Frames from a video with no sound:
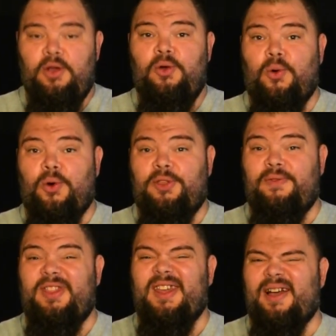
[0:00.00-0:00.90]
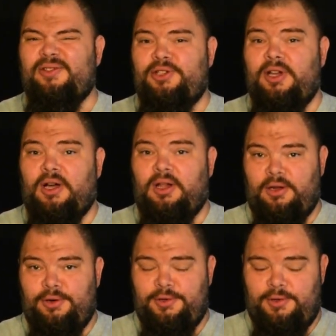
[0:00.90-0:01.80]
north of
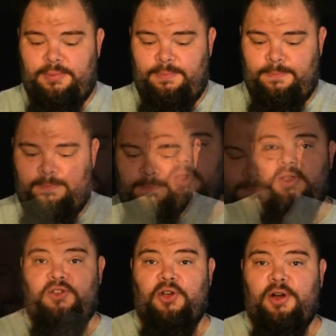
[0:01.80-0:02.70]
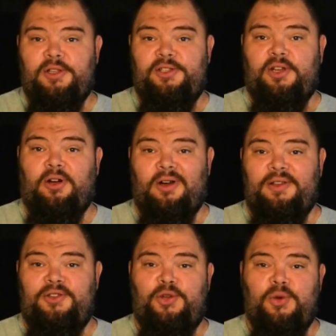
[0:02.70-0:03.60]
$1,000. The turrets are
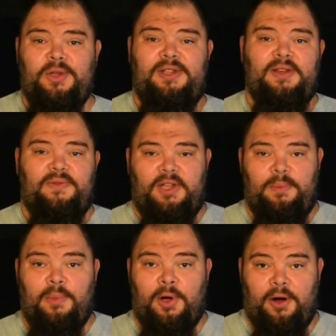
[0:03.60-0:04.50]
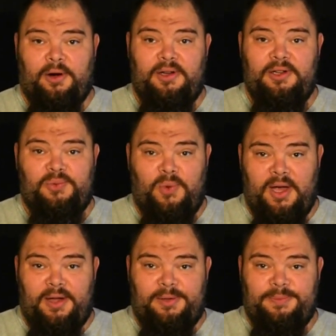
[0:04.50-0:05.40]
intuitively marked as
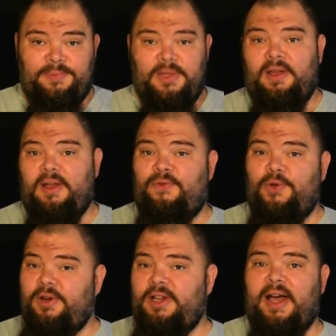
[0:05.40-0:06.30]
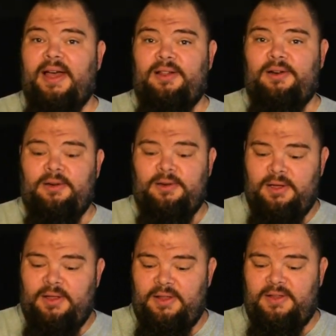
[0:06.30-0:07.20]
well. If you're a dialer,
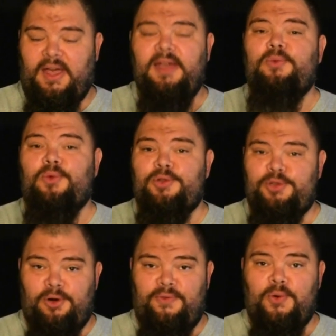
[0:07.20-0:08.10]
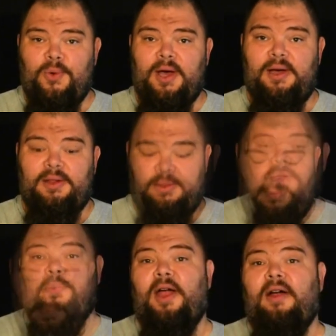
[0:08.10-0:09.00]
the Titan will serve you well.
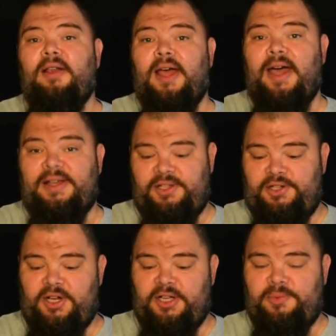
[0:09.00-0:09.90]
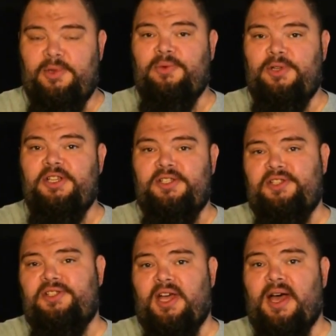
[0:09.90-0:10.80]
The parallax adjustment, which is
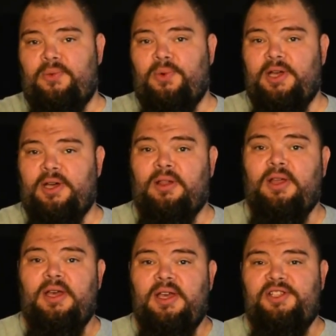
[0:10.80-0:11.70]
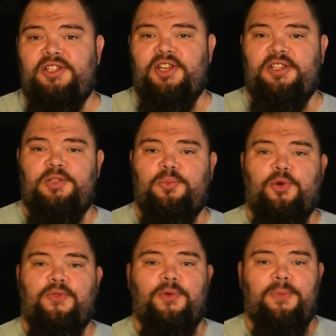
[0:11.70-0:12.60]
a side wheel, is
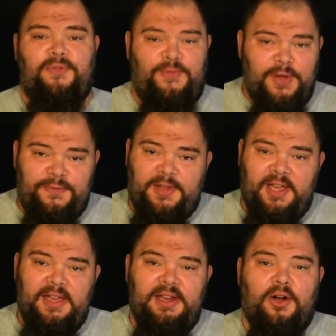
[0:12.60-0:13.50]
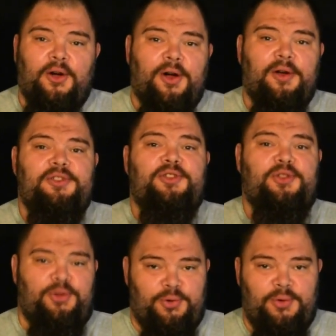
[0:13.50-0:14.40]
adjustable from 15 yards
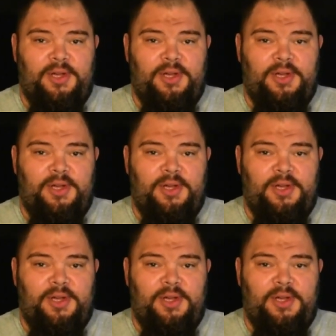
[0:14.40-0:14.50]
to